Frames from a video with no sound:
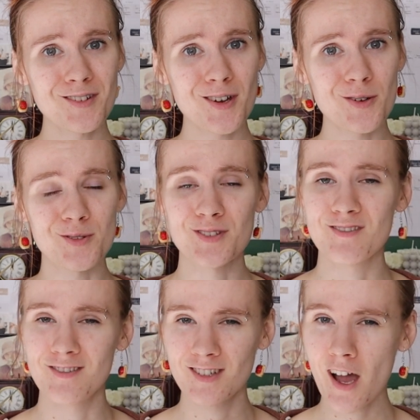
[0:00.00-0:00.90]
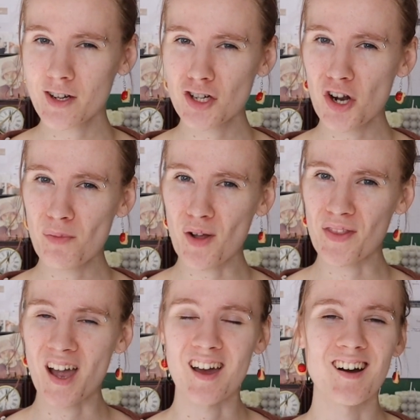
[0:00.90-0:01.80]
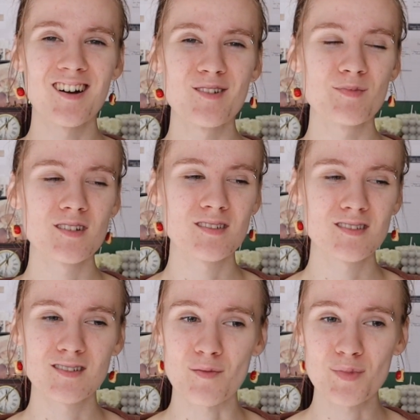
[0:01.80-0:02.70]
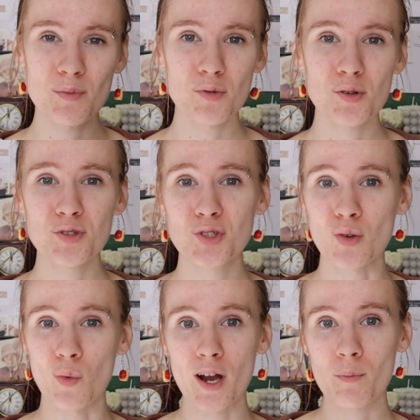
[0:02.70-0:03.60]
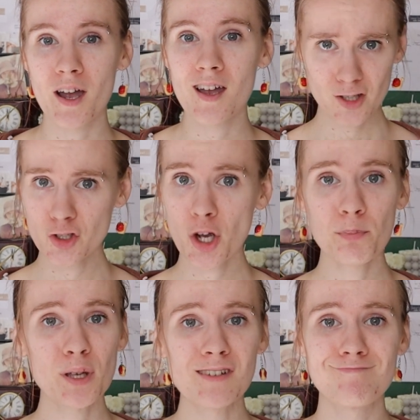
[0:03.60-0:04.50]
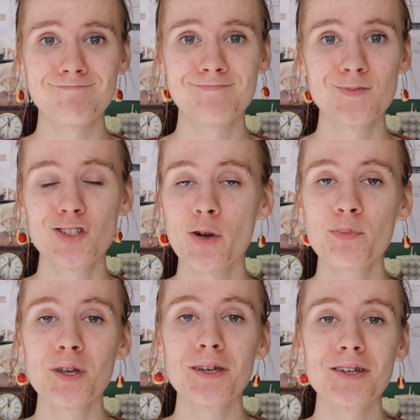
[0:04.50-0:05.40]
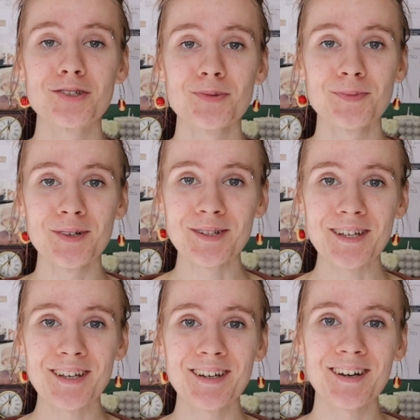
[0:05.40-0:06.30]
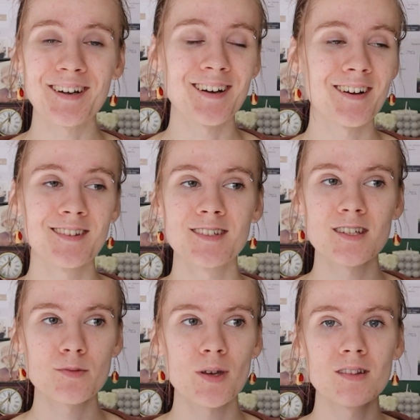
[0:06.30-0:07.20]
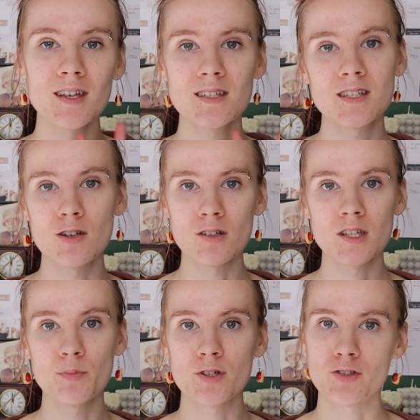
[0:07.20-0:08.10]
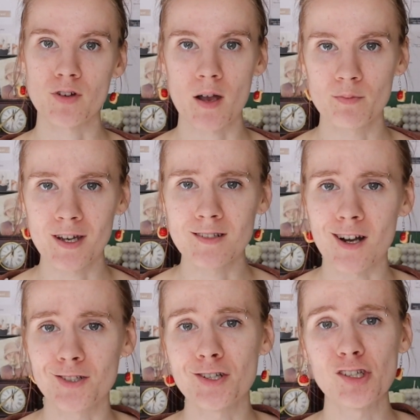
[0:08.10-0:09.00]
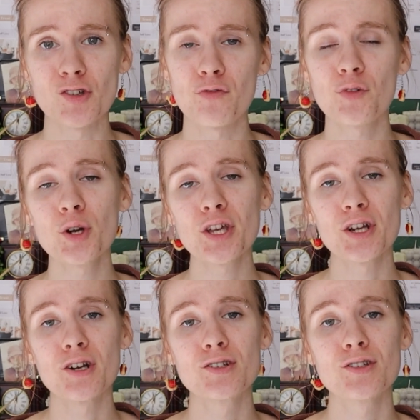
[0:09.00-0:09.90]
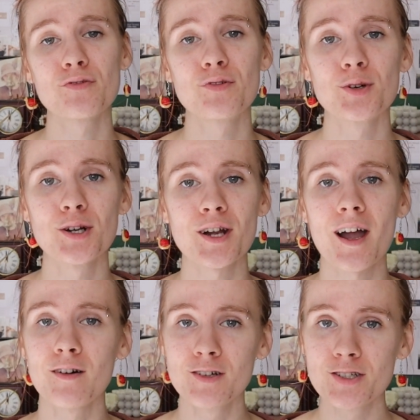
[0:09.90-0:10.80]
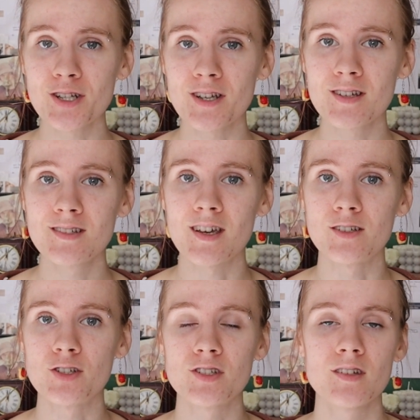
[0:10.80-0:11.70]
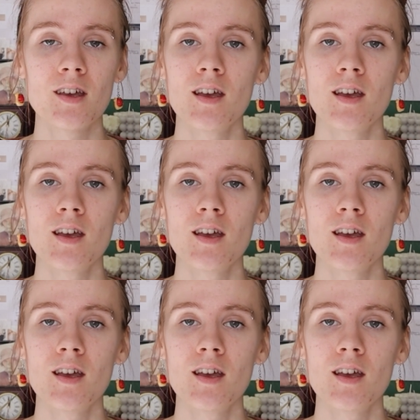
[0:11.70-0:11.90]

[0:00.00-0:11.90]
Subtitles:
the nose, not sure about that. Some people swear by it. Jumping is a really, this has been like secretly prescribed by doctors for years for allergies and just